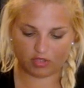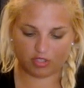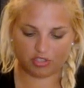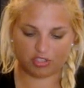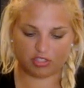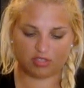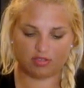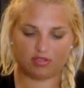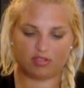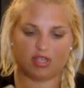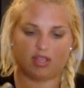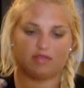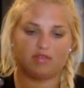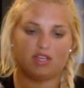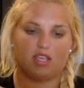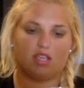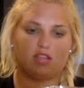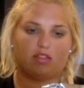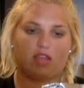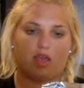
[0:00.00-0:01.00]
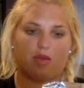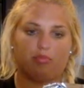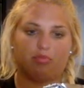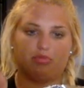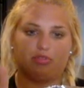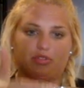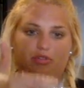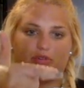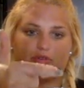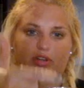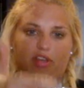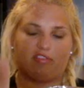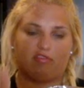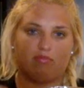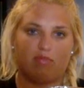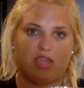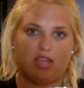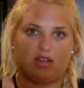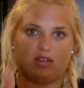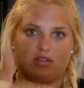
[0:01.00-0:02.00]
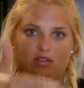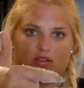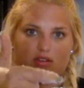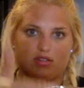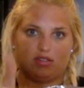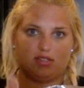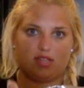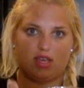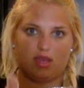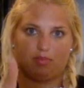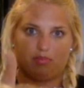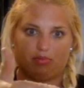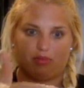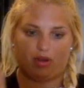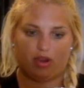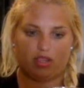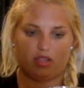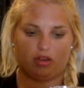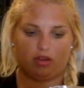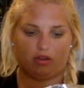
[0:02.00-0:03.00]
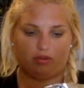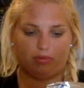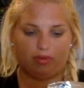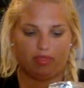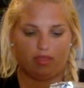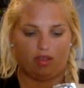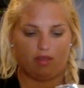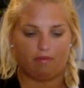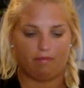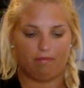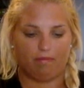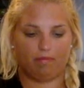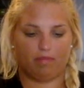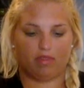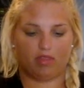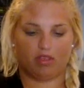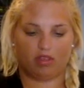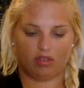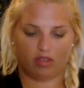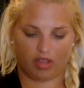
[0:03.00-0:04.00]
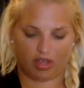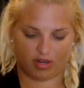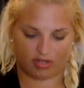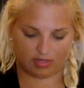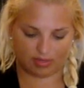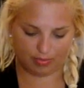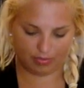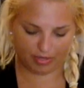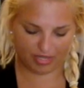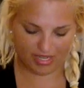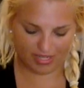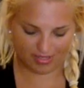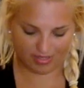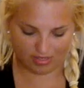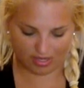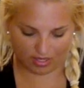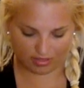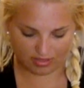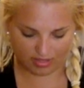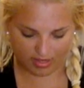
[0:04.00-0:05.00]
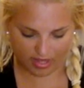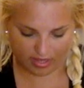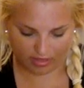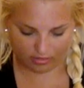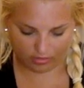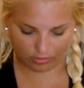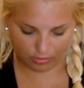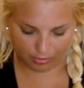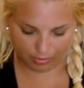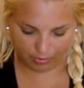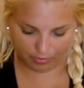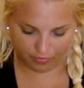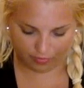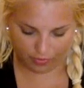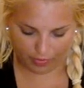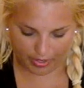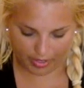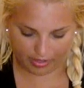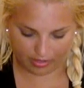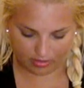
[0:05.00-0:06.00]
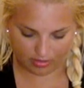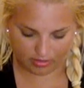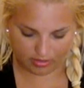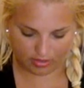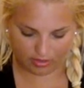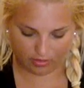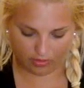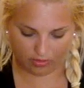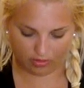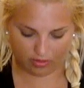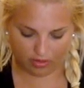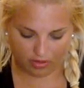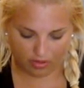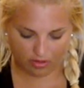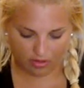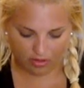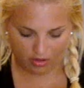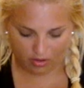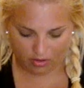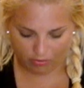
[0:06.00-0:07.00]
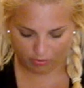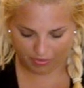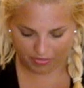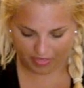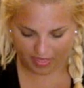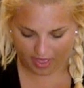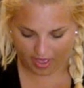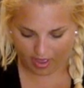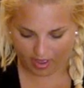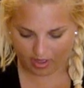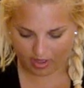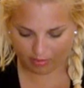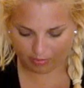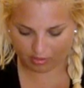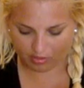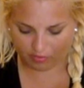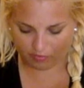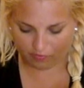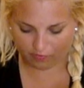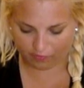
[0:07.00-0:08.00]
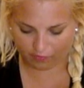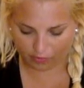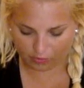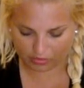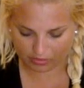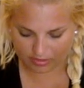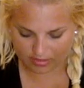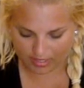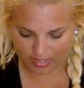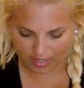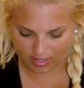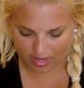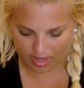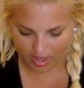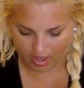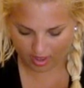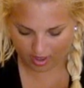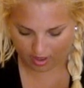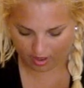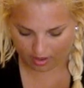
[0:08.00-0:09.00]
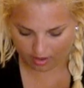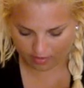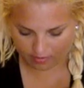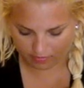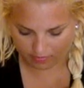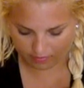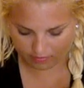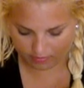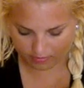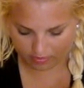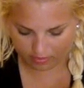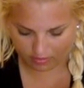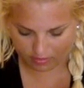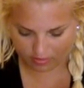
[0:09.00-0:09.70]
as you can see, I've taken that blue and I've made a tip right here with it. And it's pretty stuck to that aluminum foil. So with that, I'm going to fold it in half.